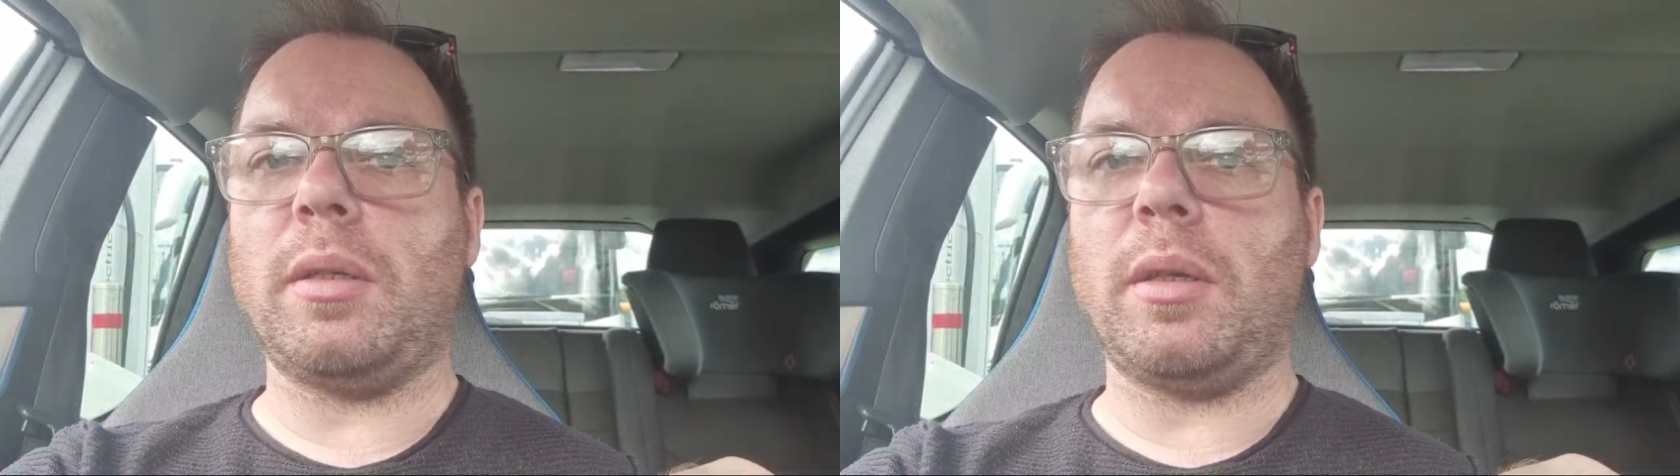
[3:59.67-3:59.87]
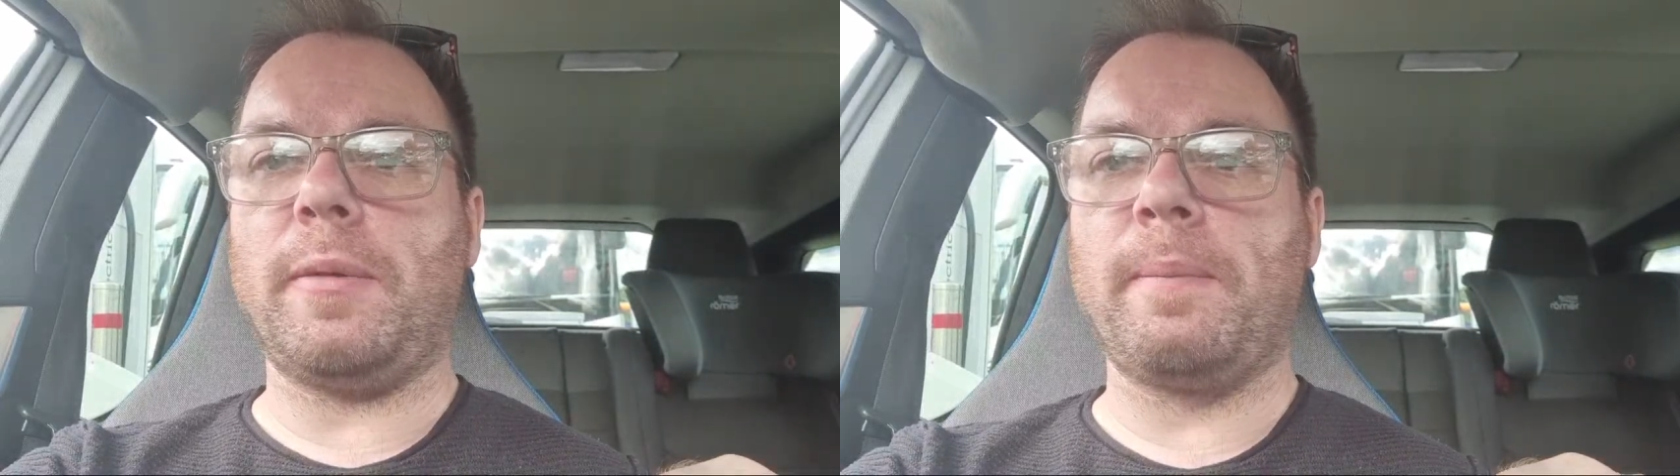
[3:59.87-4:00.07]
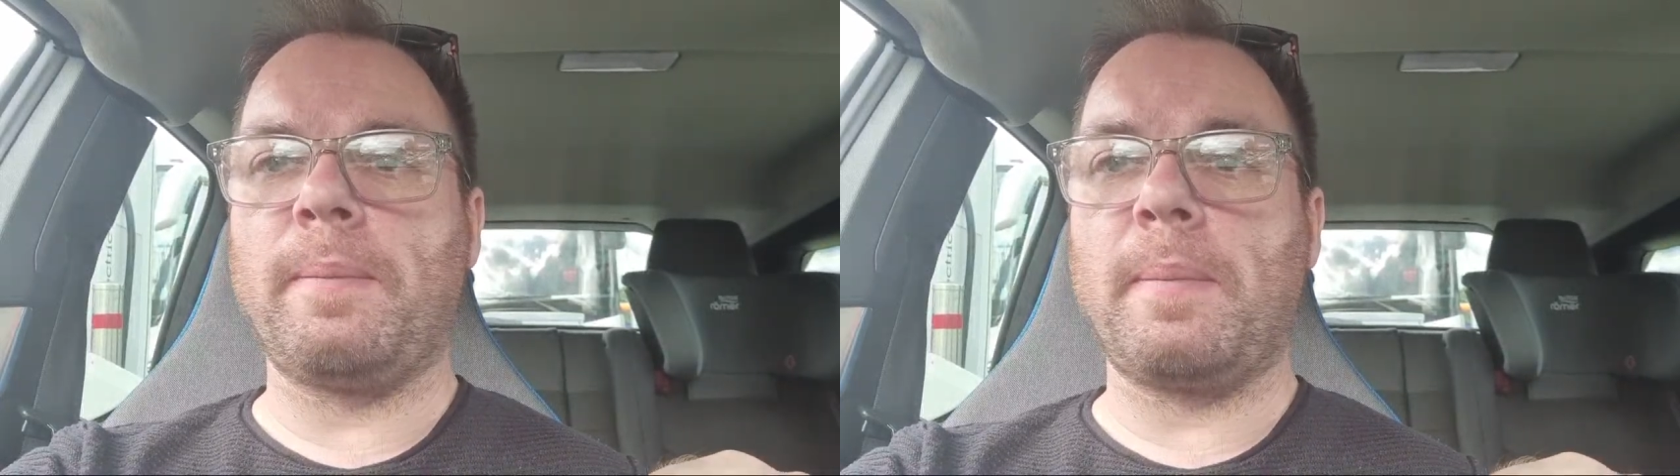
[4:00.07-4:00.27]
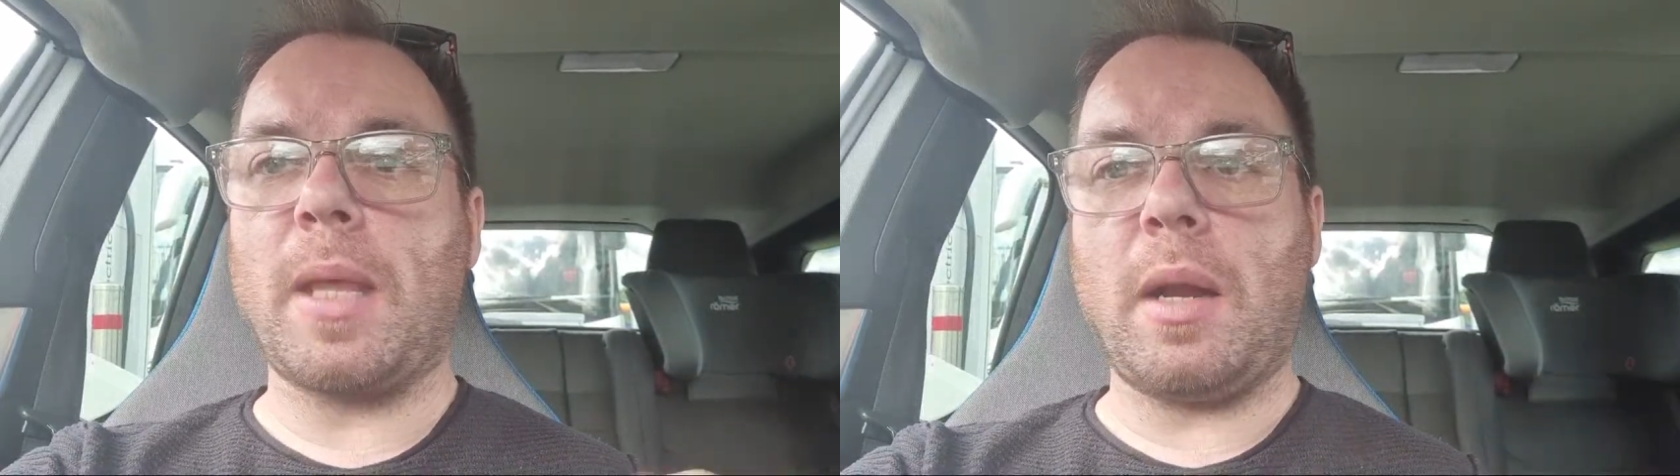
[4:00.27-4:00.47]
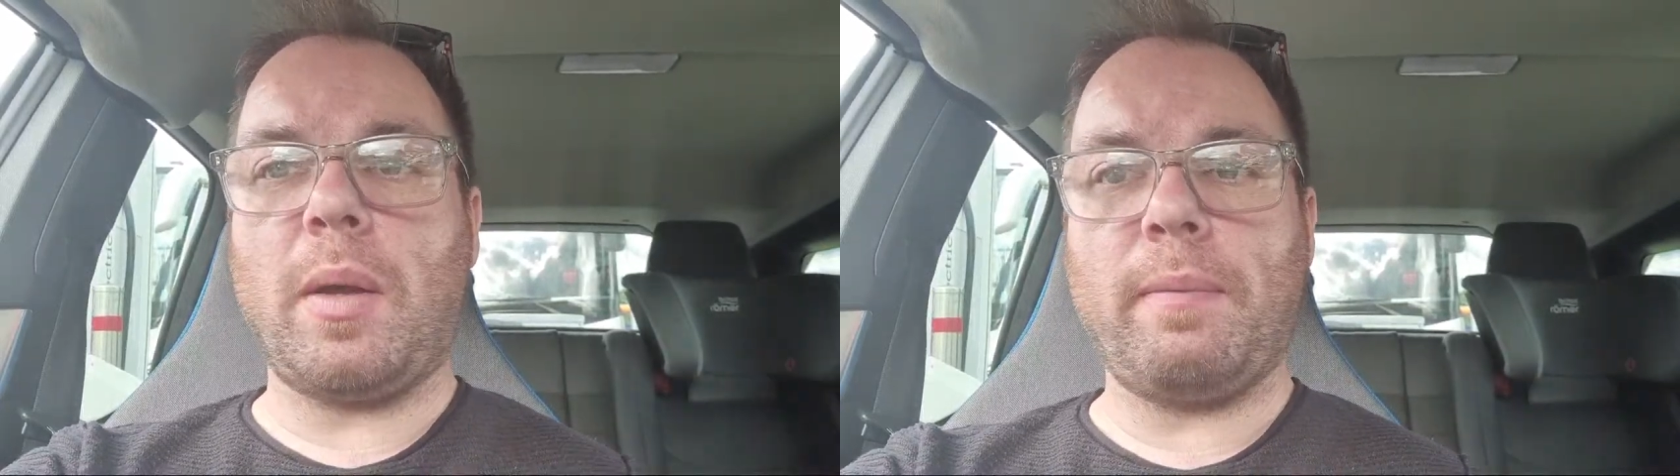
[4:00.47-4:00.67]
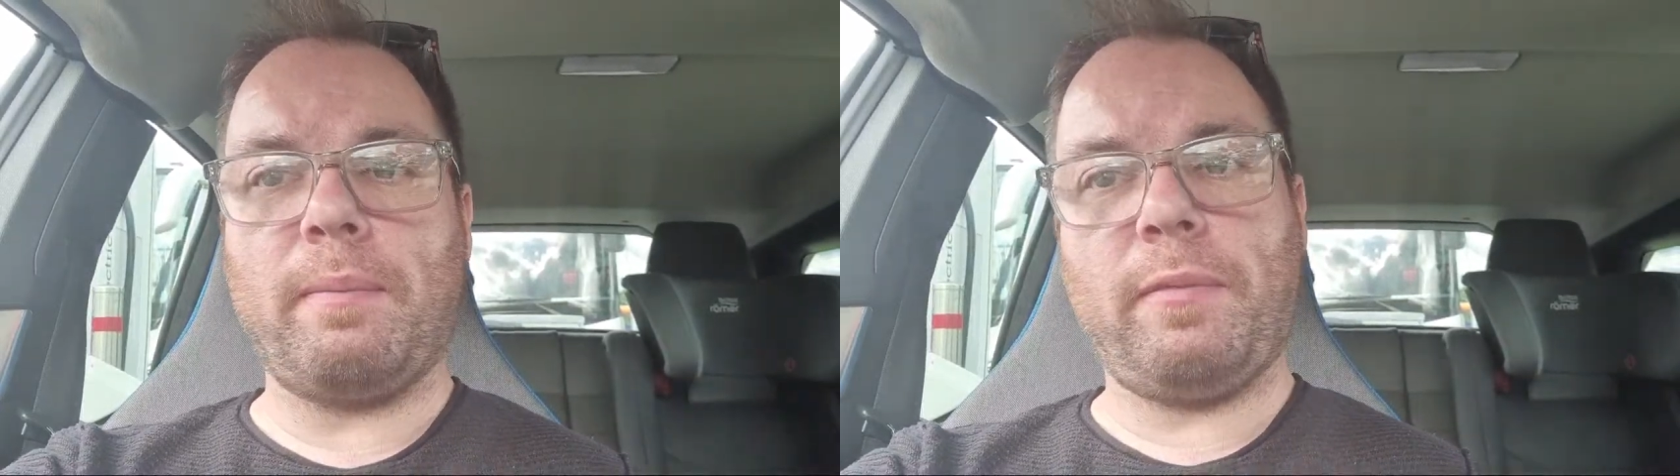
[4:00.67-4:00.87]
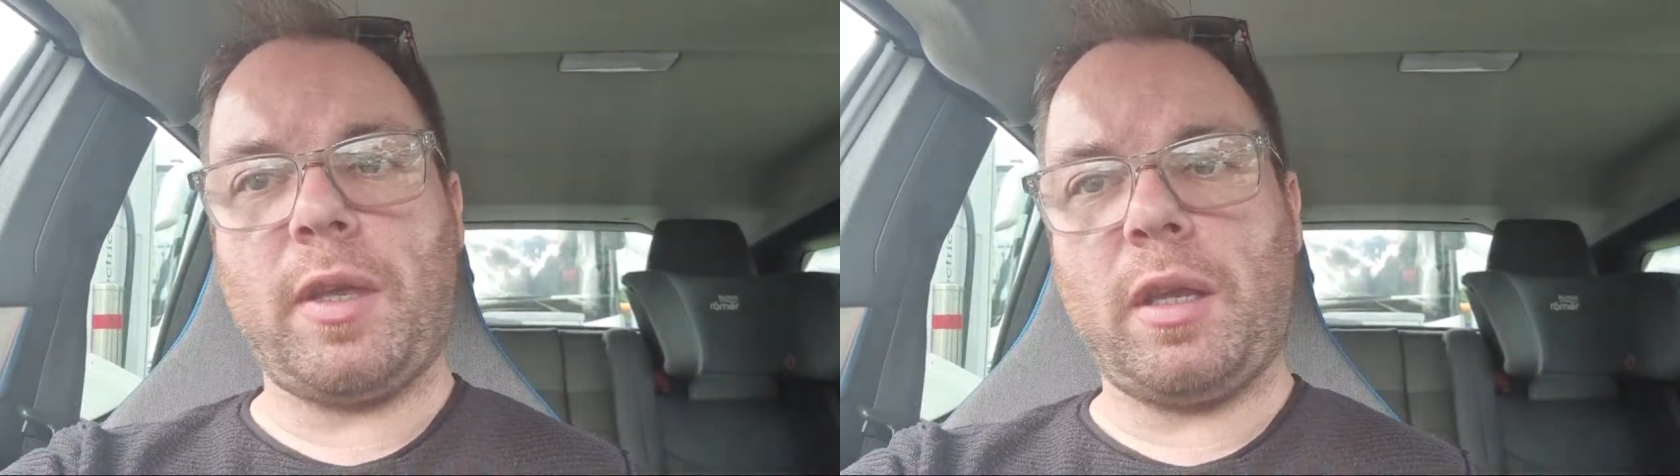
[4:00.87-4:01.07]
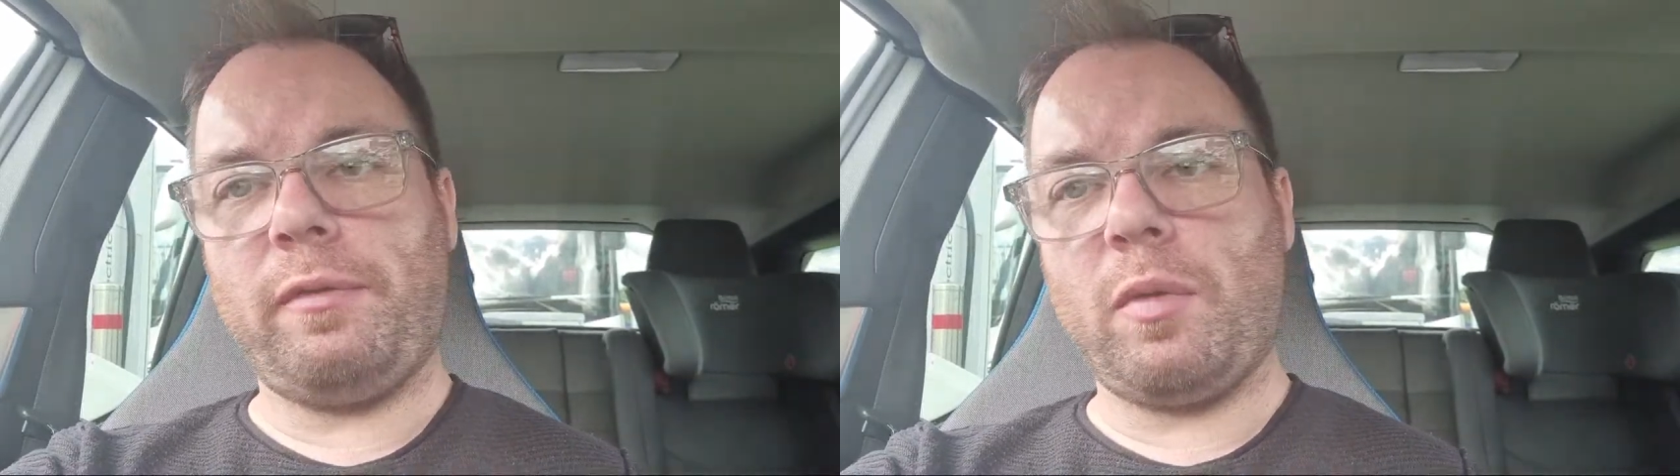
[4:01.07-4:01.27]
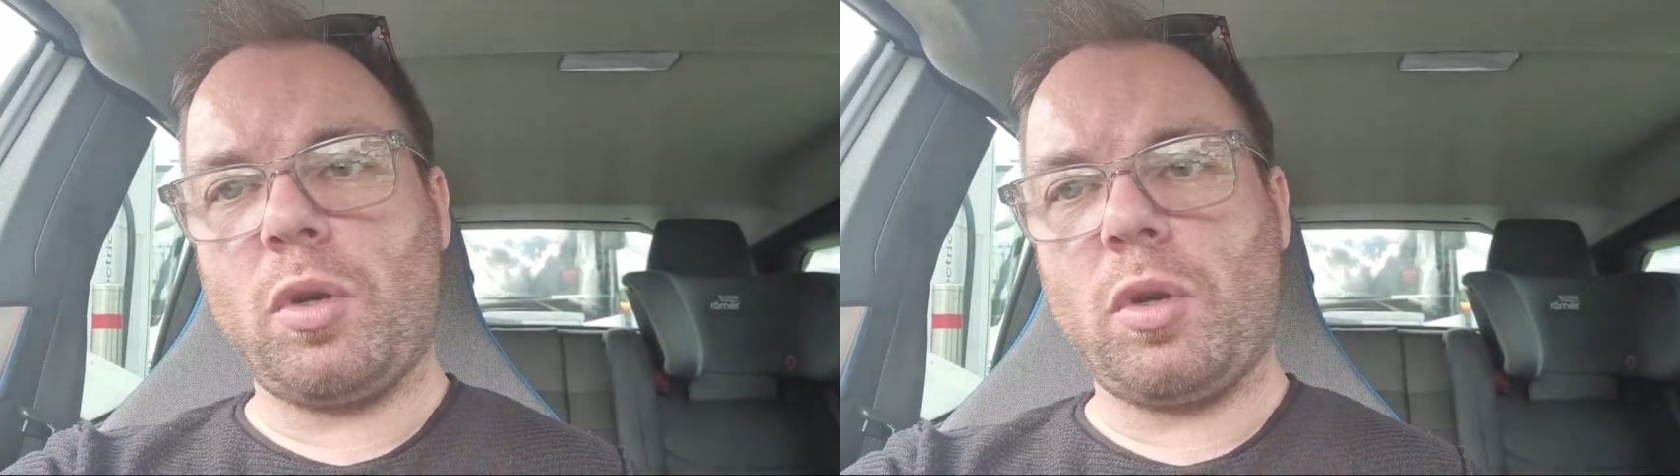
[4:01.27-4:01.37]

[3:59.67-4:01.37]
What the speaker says: So anyway, thank you for